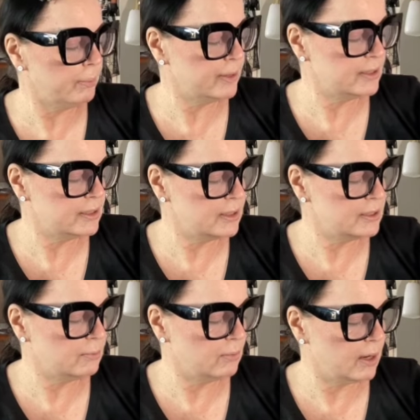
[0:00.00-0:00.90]
but this
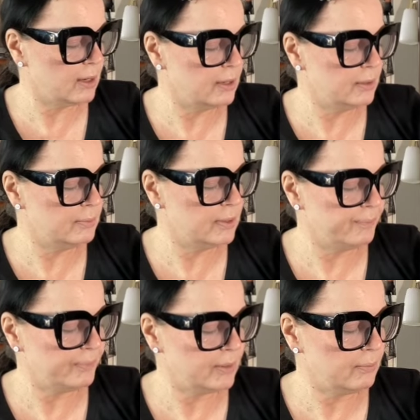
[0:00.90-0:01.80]
is
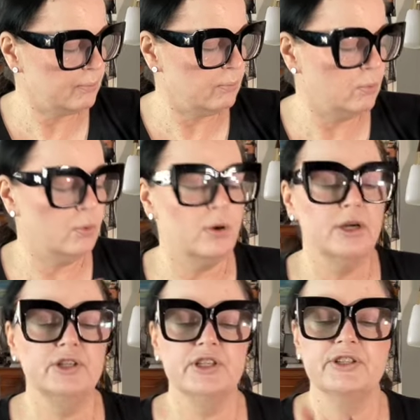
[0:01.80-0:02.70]

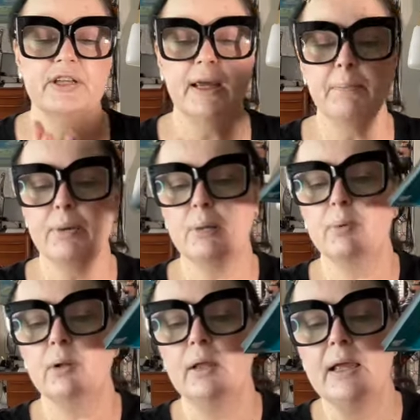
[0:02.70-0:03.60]
more just a
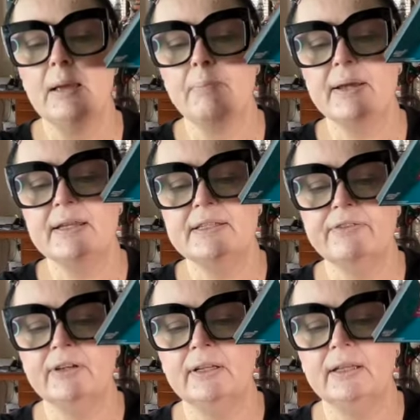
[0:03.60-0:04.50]
purple, but it
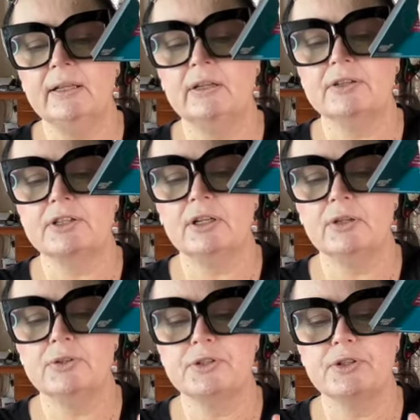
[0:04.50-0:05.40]
definitely looked
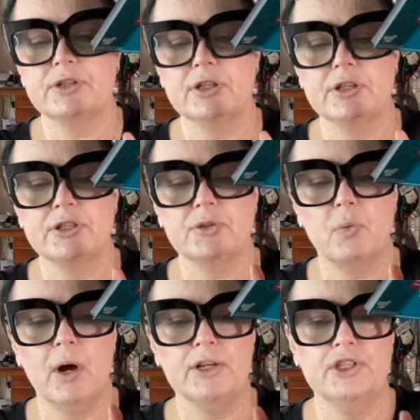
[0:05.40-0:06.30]
closer to the
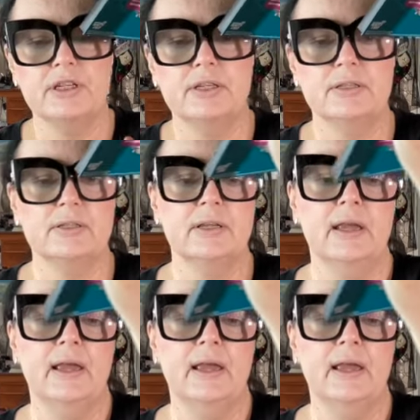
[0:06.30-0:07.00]
swatches.